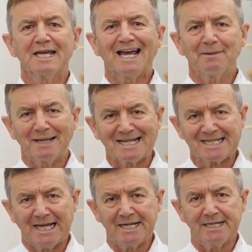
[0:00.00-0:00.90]
and
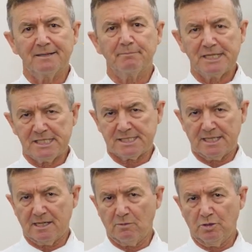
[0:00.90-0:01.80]
maintaining peace
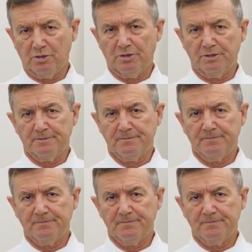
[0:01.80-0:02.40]
in our world.